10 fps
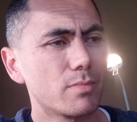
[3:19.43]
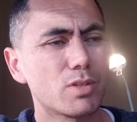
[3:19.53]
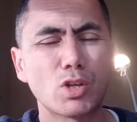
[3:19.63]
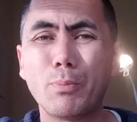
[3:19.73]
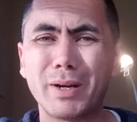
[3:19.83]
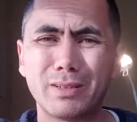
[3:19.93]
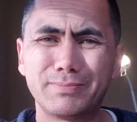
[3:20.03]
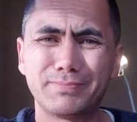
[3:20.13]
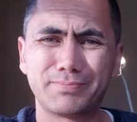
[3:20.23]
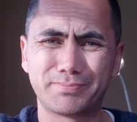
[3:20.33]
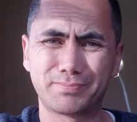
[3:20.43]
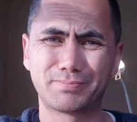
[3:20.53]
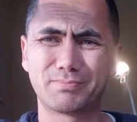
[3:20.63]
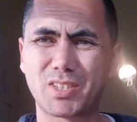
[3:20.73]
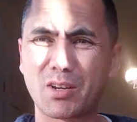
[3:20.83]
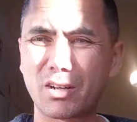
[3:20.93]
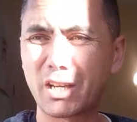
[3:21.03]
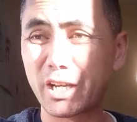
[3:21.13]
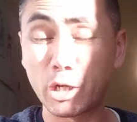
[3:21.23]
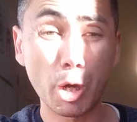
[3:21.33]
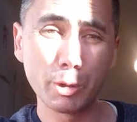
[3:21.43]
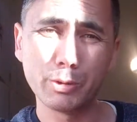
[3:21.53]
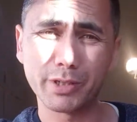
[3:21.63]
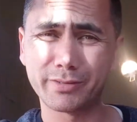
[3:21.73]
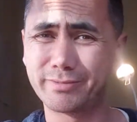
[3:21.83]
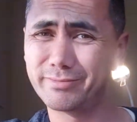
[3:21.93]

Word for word: Somber. It's kind of like an ode.